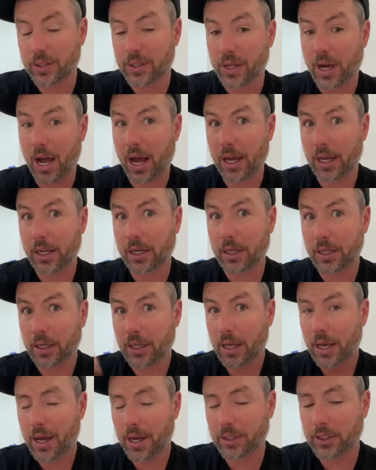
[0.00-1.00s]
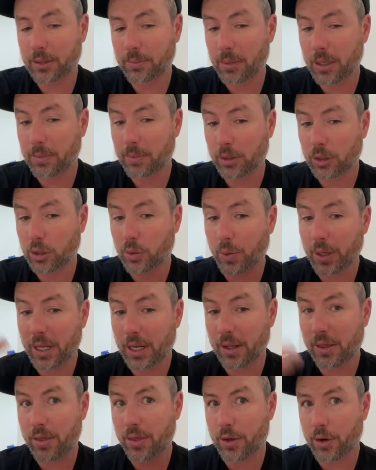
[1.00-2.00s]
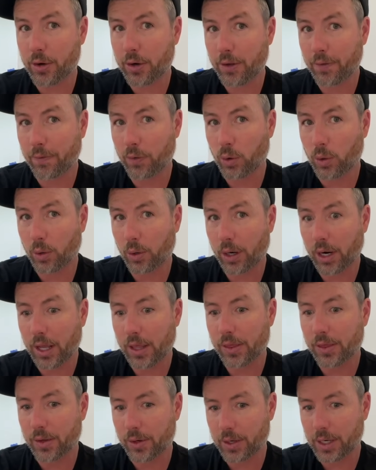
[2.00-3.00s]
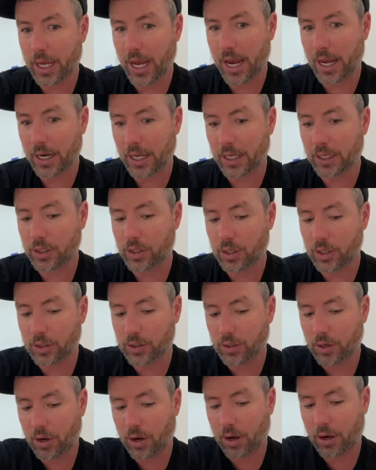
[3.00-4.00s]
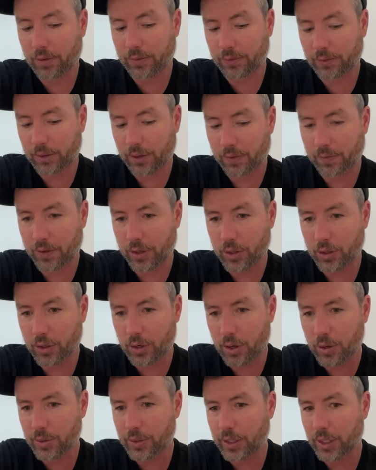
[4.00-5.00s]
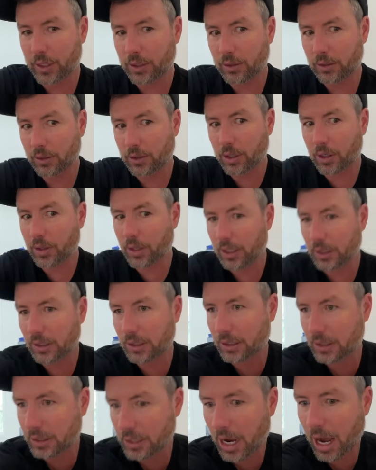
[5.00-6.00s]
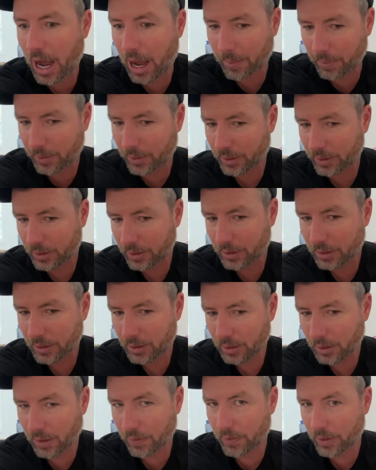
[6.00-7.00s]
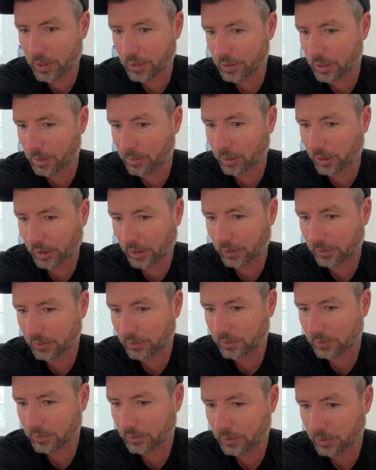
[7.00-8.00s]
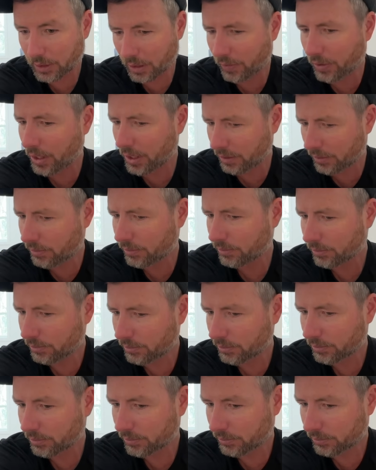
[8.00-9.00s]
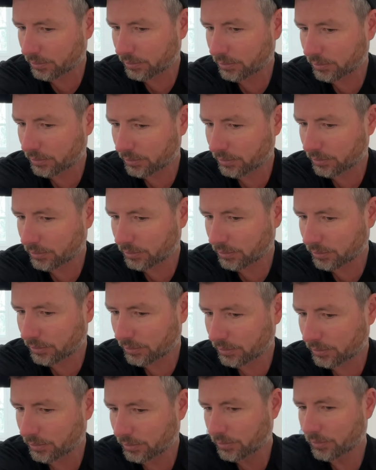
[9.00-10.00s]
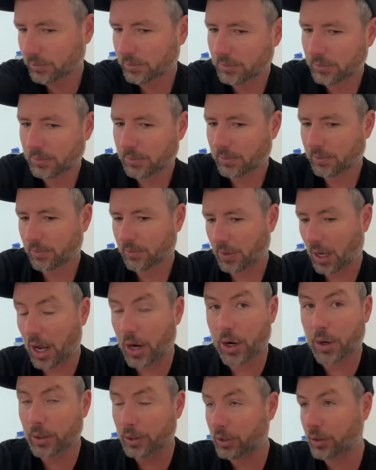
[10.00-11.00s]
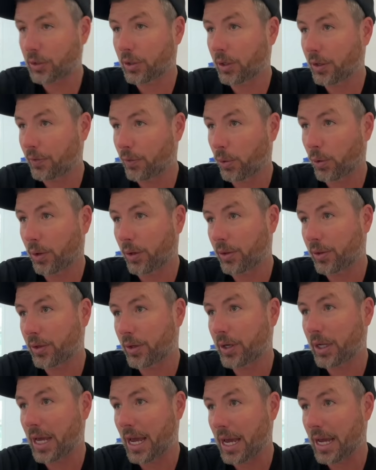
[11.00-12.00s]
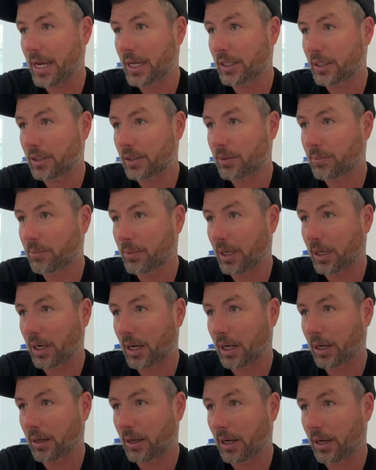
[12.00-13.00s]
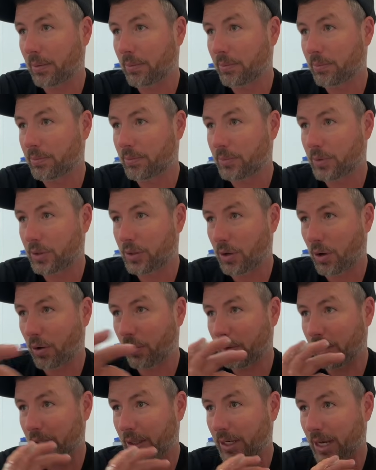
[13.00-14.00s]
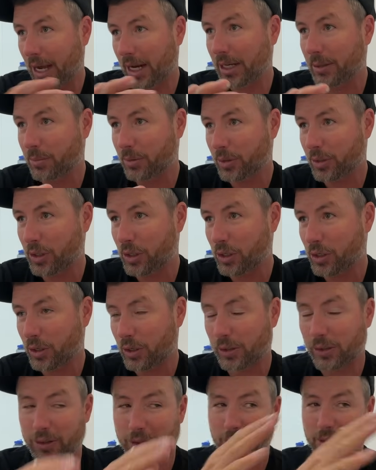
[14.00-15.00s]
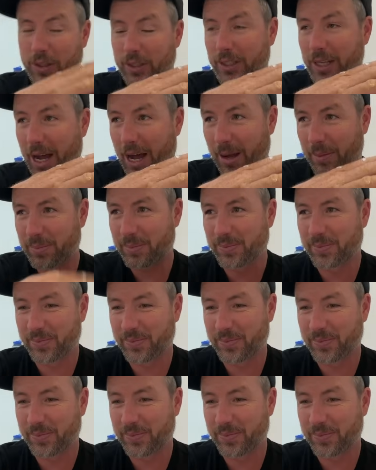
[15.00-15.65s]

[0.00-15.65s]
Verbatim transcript: the height has to be between 34 and 38 inches off of the nosing to the top of this, I believe. Is that right? I believe that is correct. I know it's 34 and 38, but I, am only 90% sure it's to the top.